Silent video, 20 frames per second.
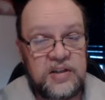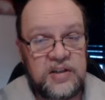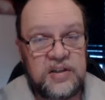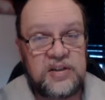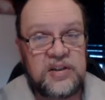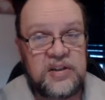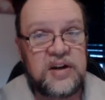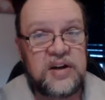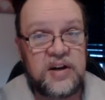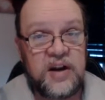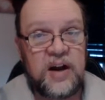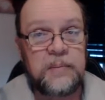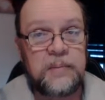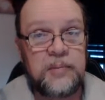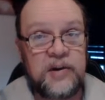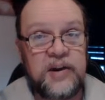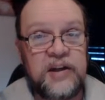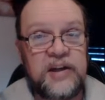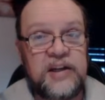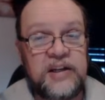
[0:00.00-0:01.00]
that they are
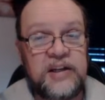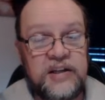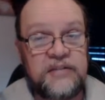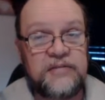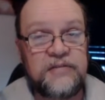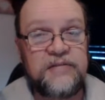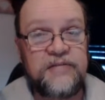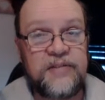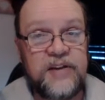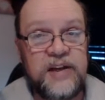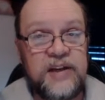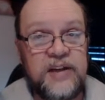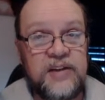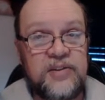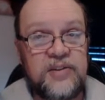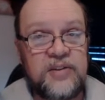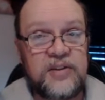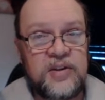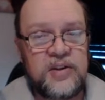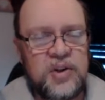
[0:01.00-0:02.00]
operating in
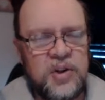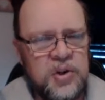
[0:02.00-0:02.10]
faith,